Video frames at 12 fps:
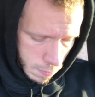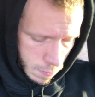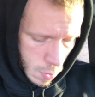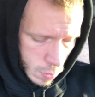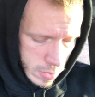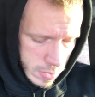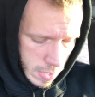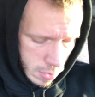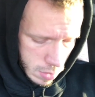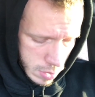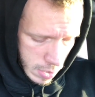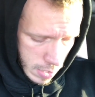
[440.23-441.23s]
Focus,
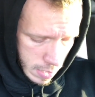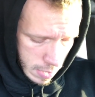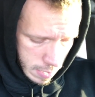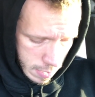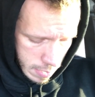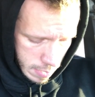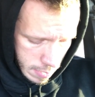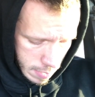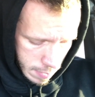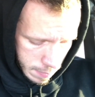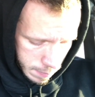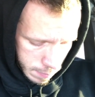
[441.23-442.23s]
energy,
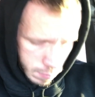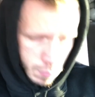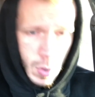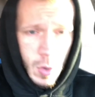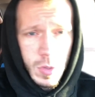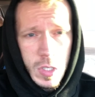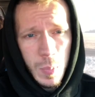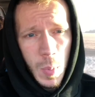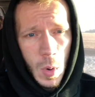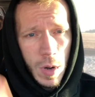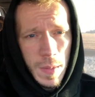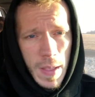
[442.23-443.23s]
and mood
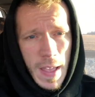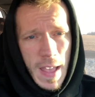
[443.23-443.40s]
support.